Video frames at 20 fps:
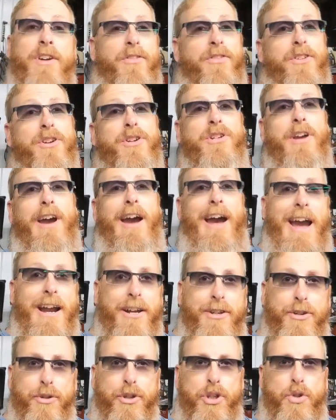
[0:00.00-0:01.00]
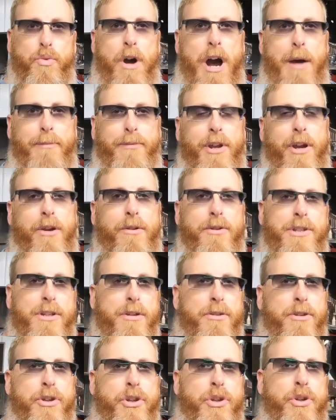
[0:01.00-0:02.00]
this axle swapped out,
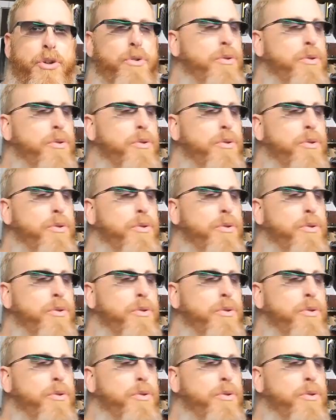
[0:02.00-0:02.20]
so the new